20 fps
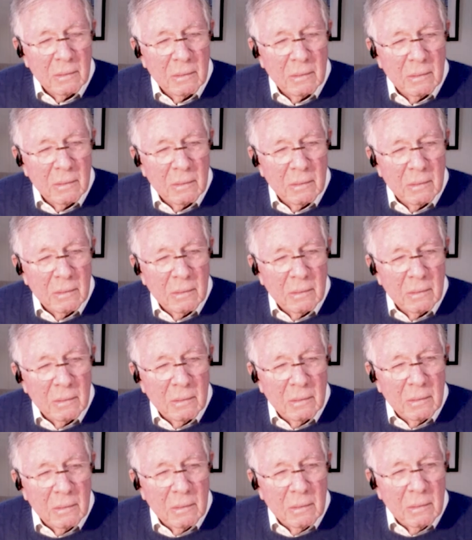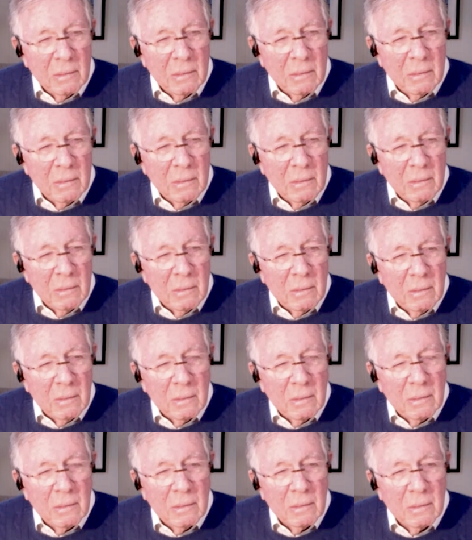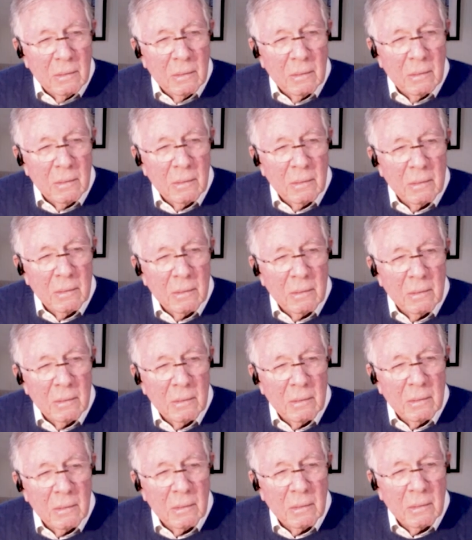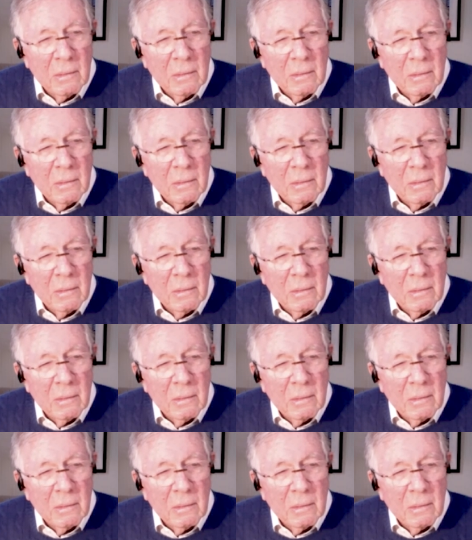(silent)